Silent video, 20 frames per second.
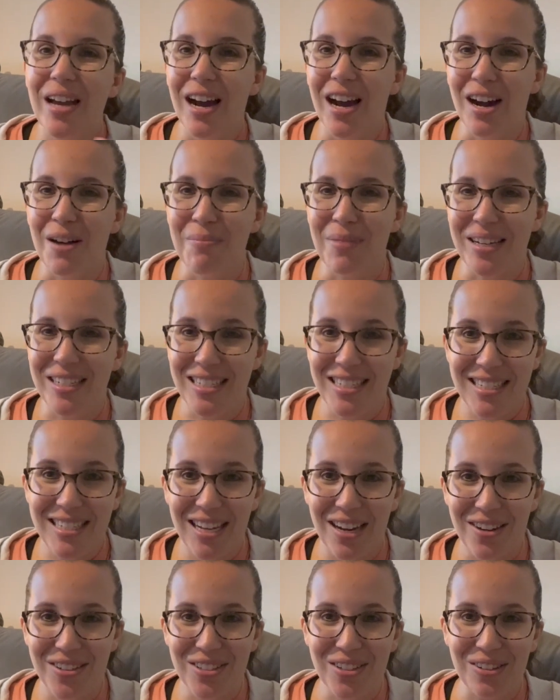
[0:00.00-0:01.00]
My
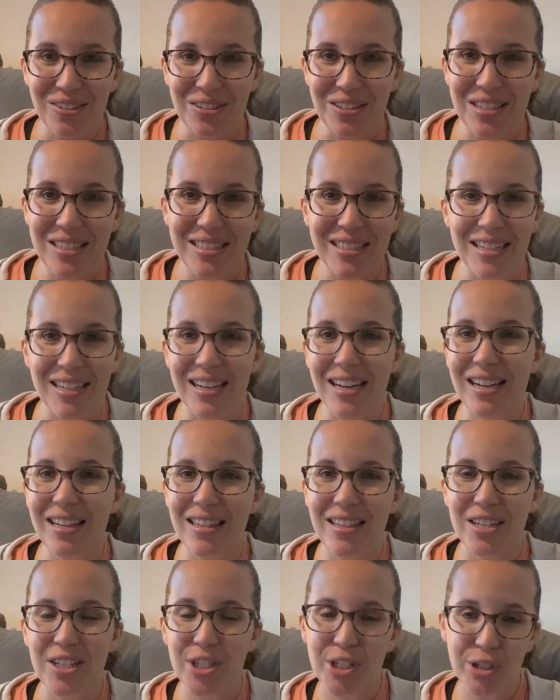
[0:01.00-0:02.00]
details are listed in the
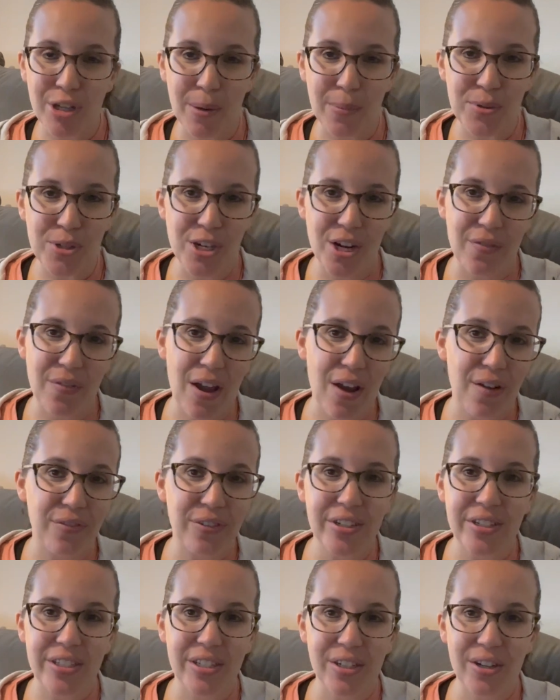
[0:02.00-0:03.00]
description of every
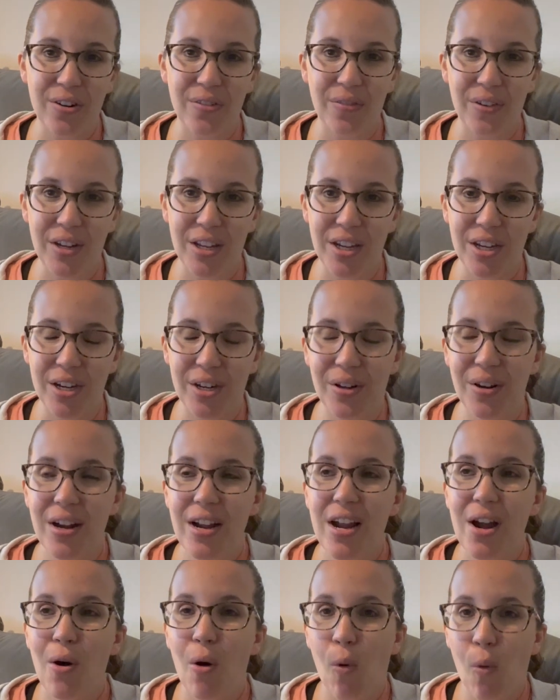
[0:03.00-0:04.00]
single video,
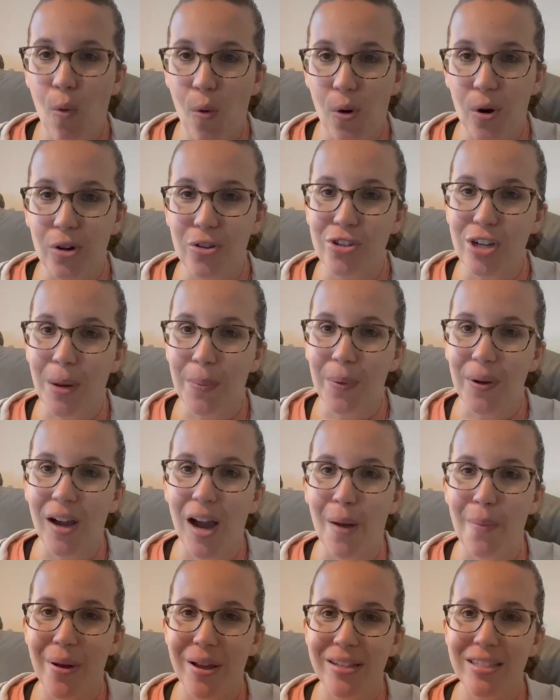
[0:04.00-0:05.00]
or drop a
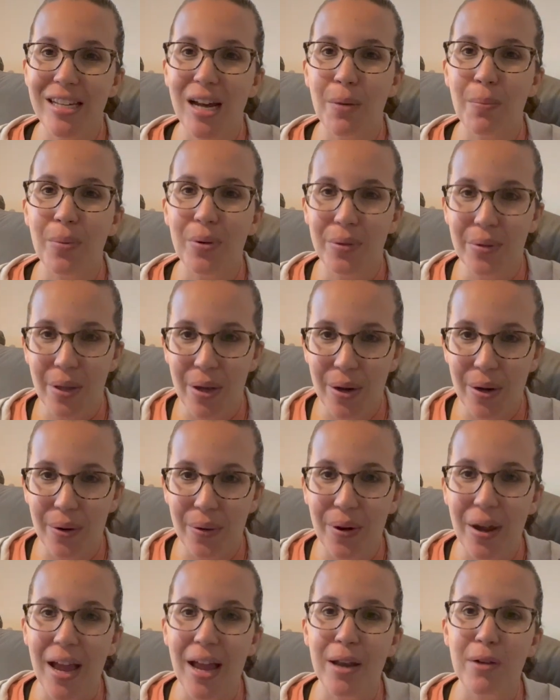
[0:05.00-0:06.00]
comment down below
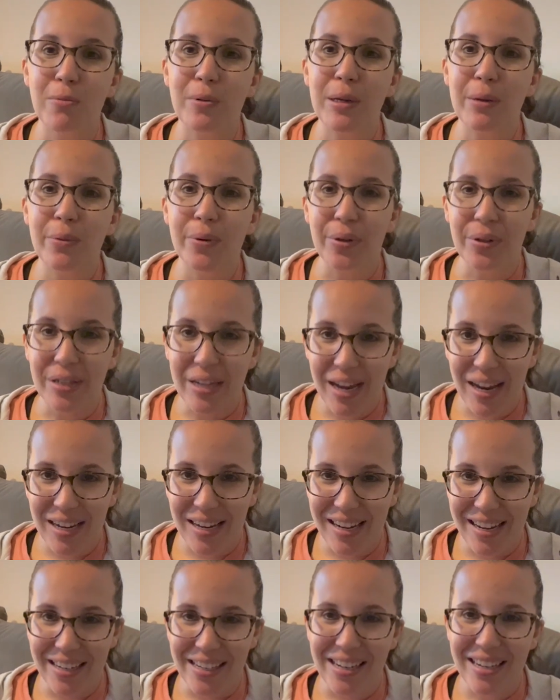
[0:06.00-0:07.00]
and we will get
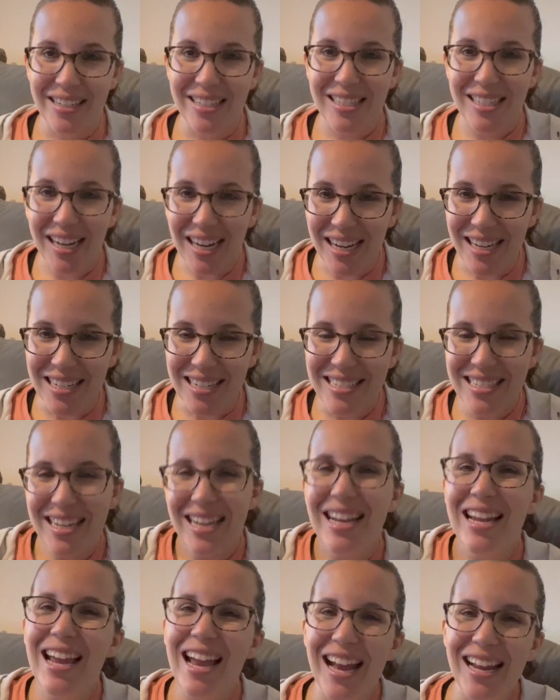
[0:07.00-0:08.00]
in touch.
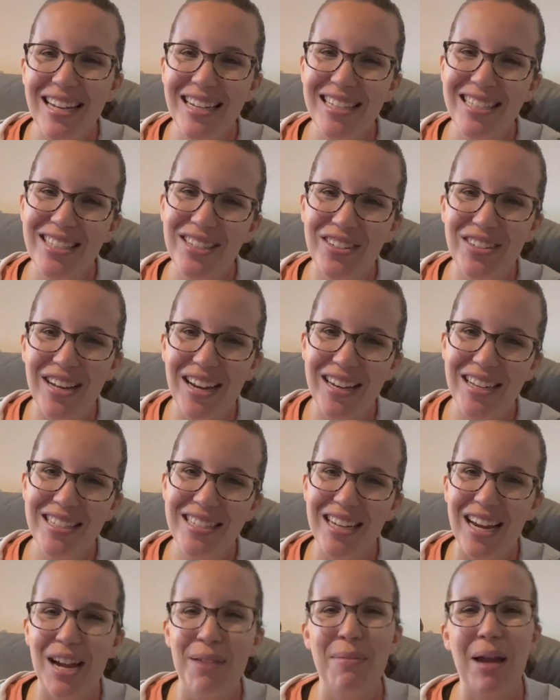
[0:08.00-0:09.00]
And until next
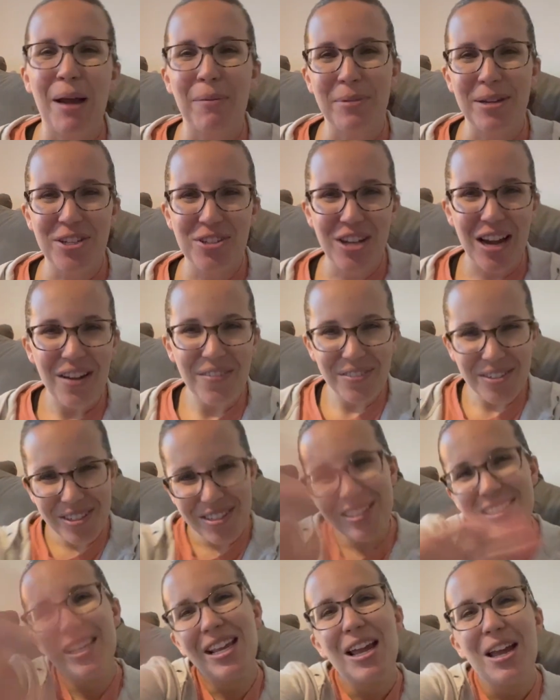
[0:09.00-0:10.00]
time, happy
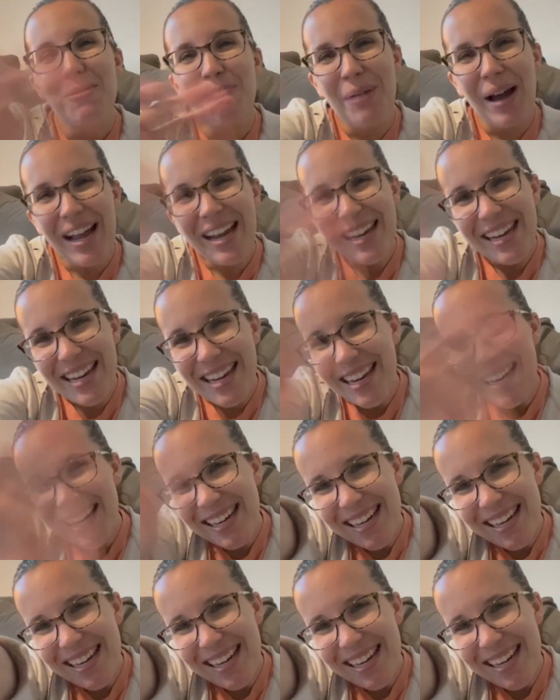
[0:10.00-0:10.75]
travels. Bye.